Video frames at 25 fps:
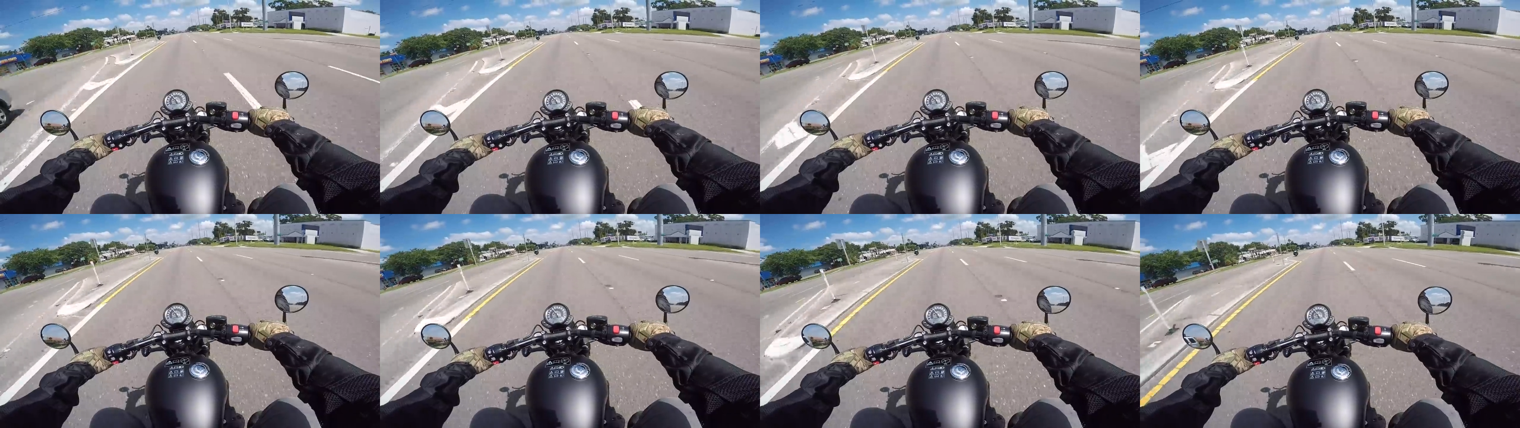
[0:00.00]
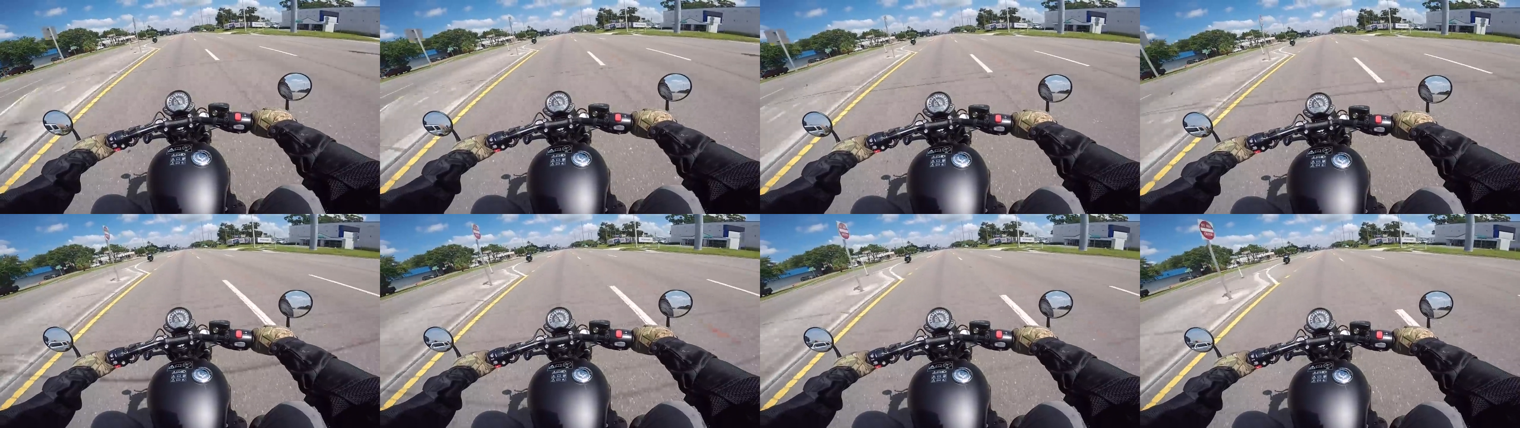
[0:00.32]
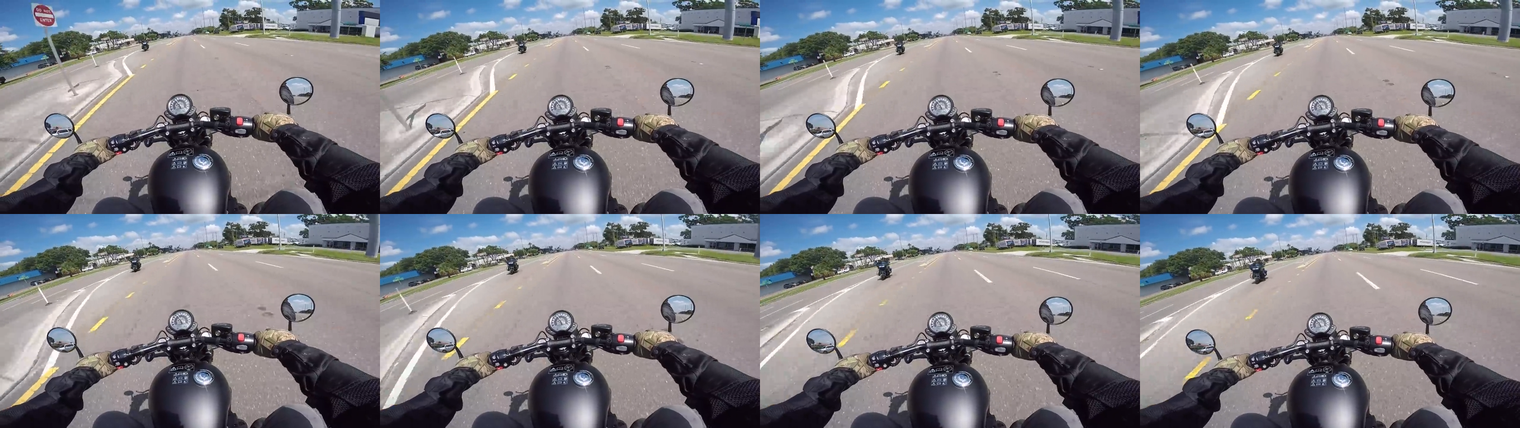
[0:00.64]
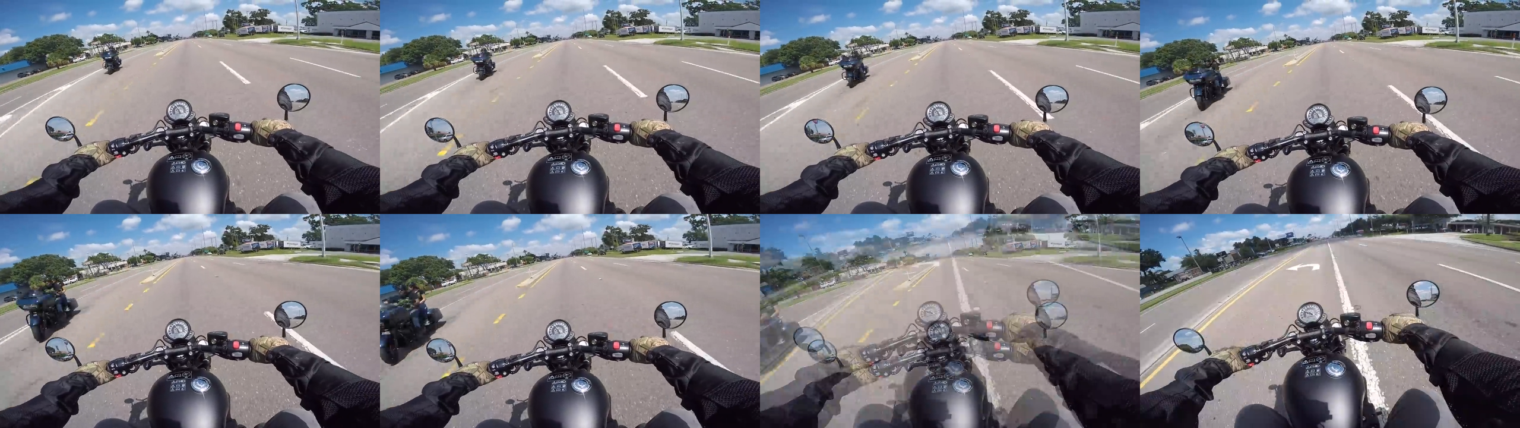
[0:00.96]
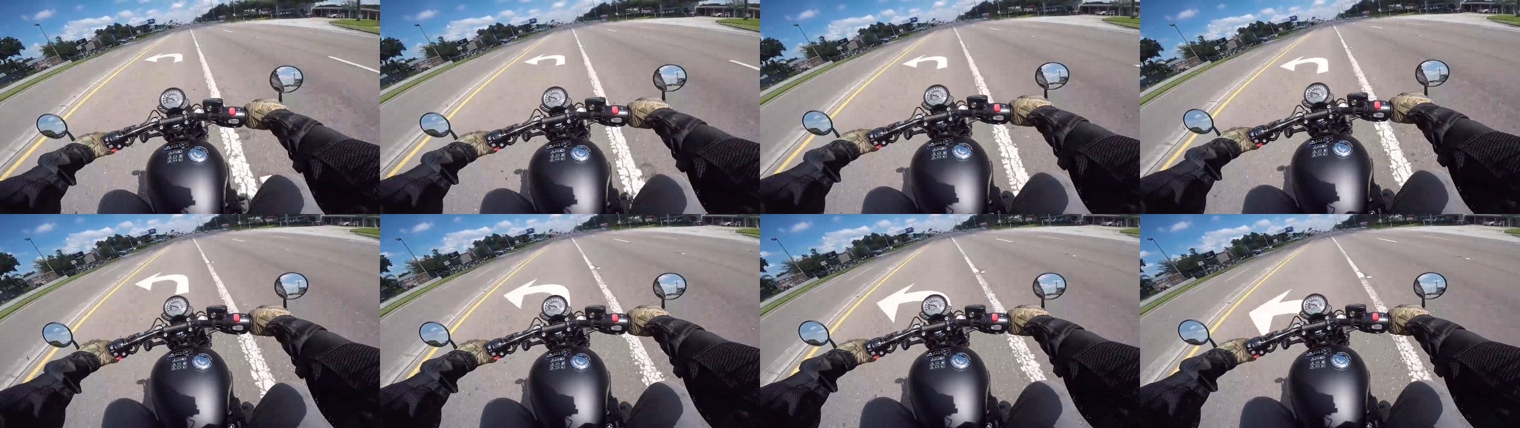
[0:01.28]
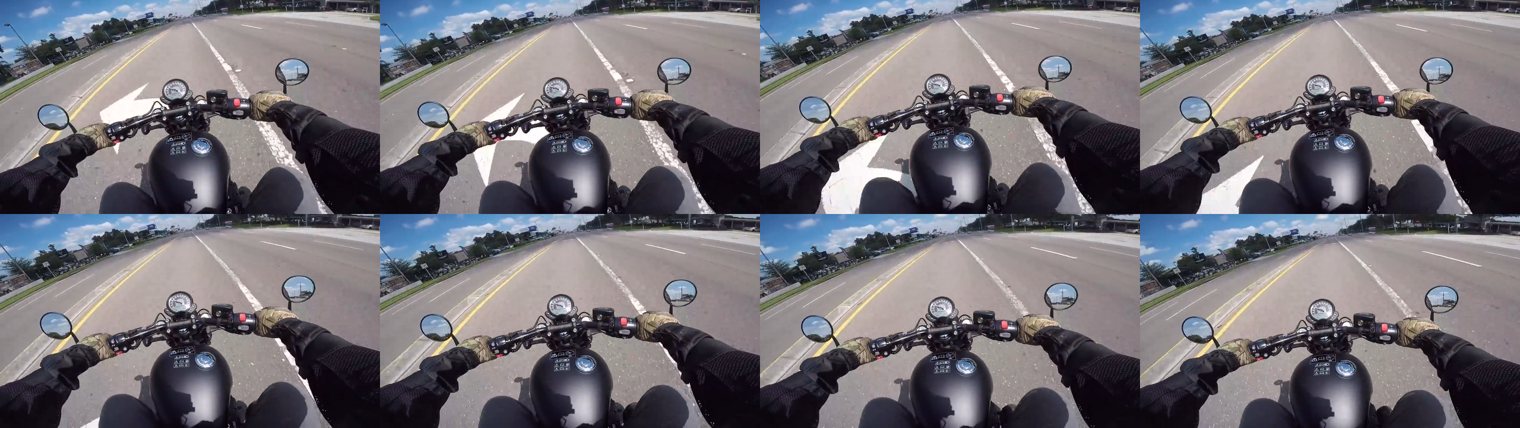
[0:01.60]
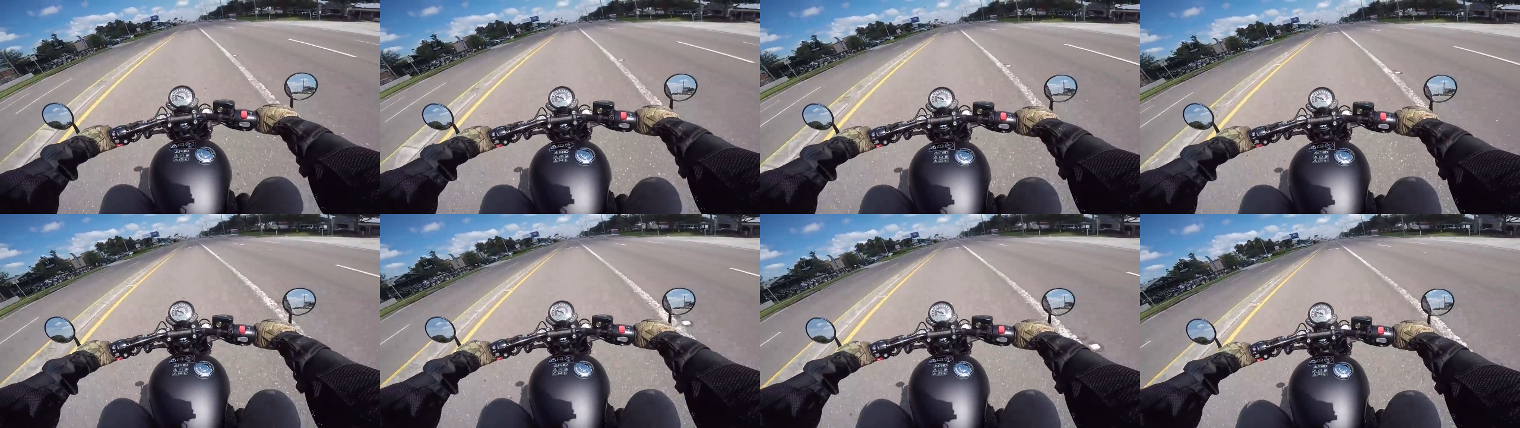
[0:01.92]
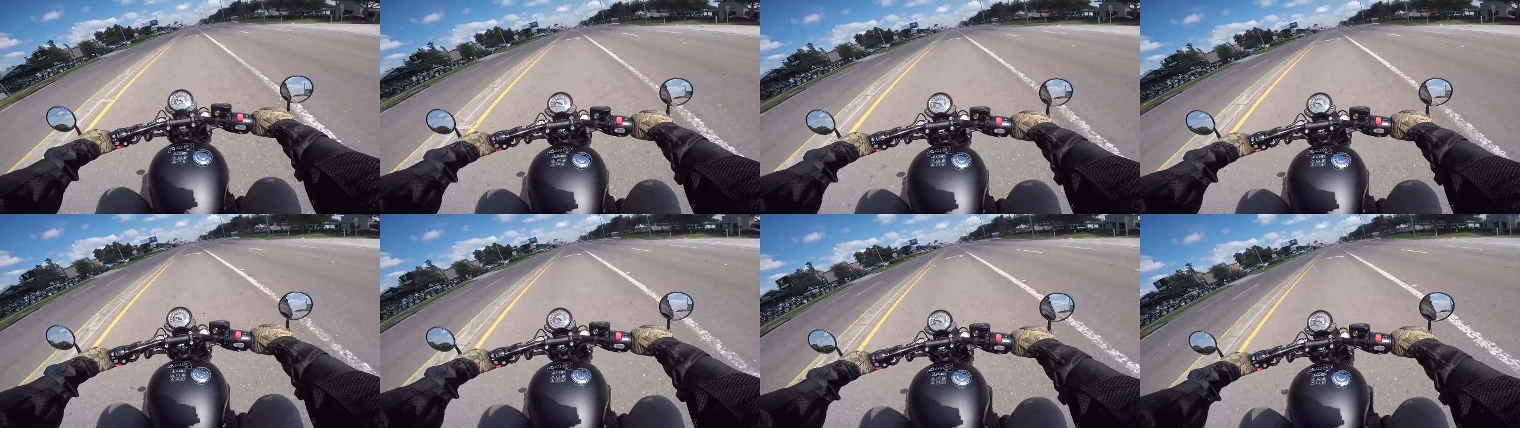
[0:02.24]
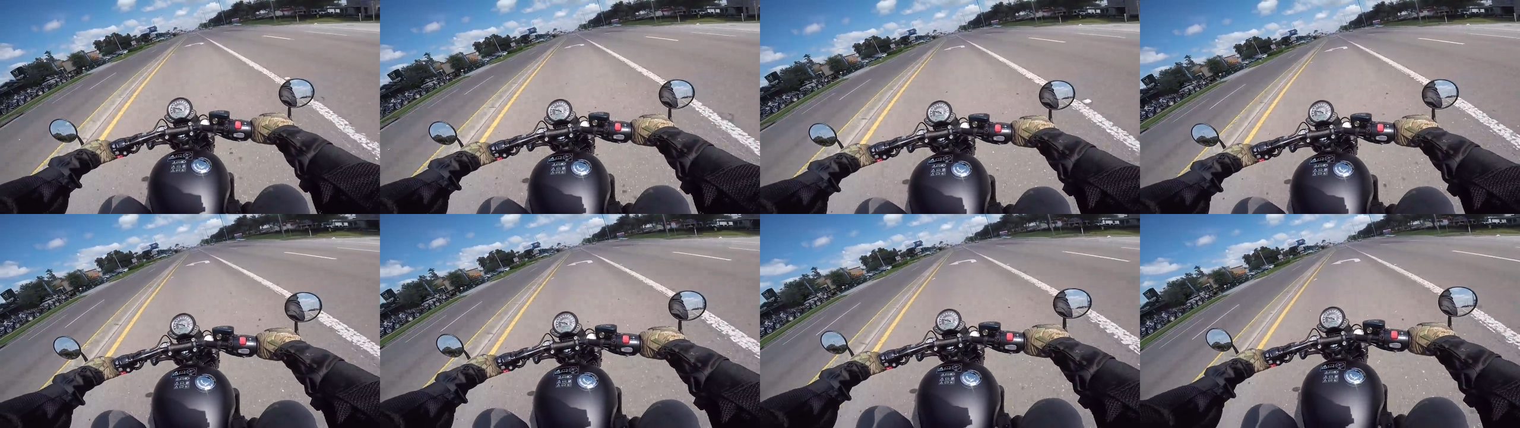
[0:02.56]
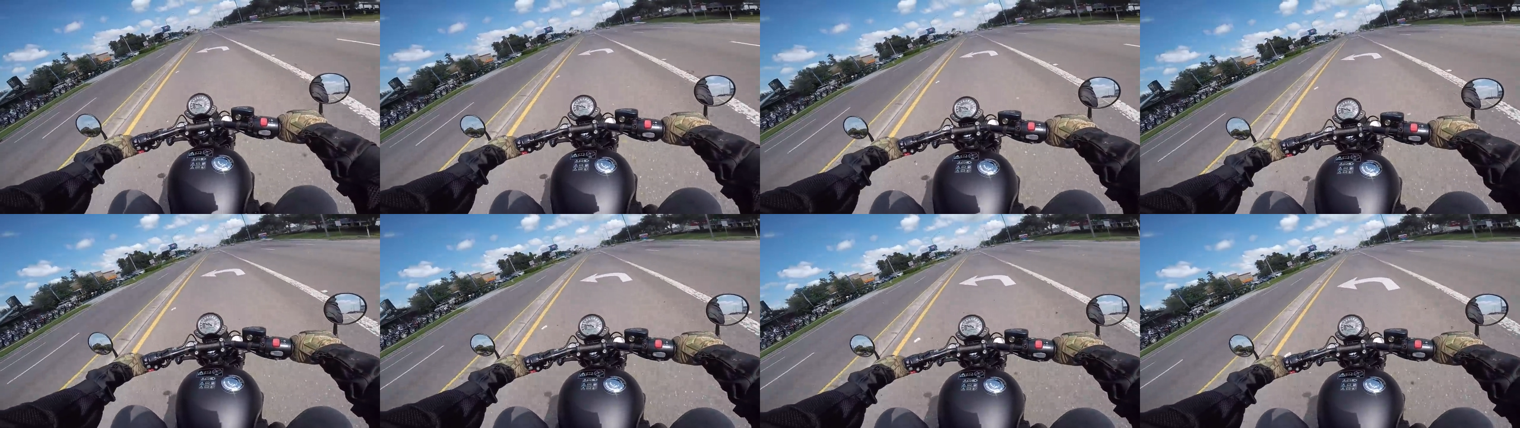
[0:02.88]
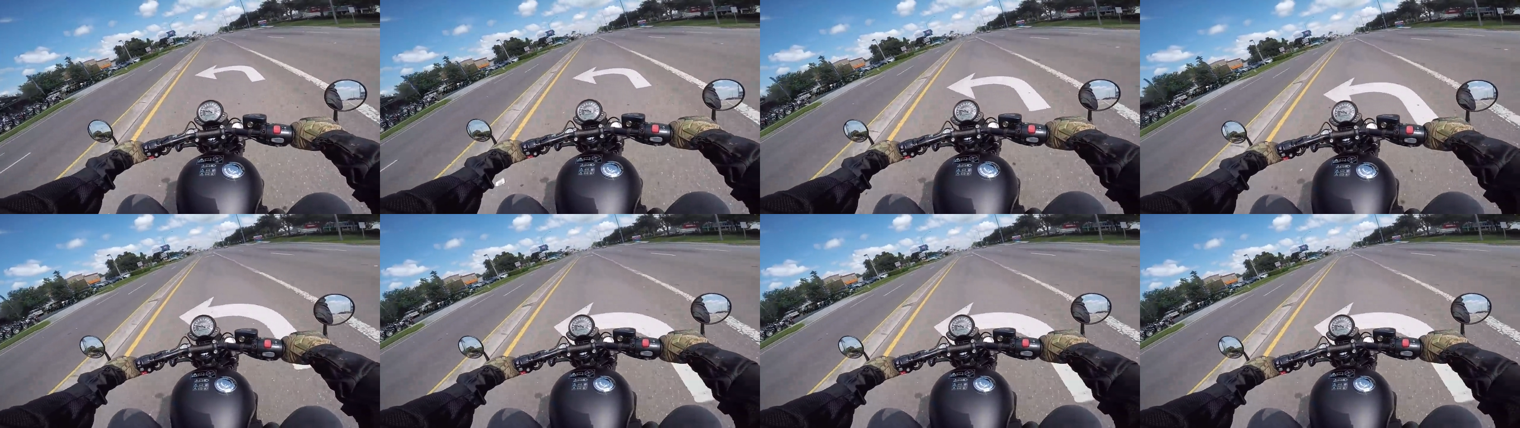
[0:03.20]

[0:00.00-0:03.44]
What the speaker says: (no speaker visible)